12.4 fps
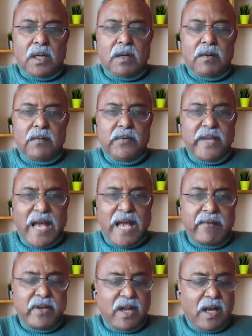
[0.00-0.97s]
We
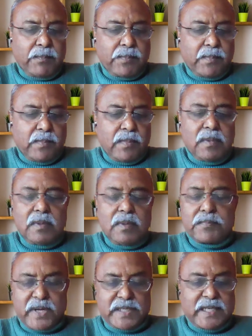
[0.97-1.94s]
have in our
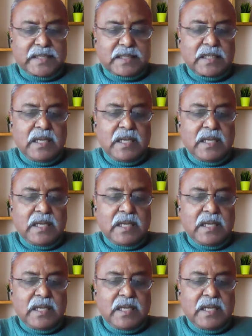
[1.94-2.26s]
presence,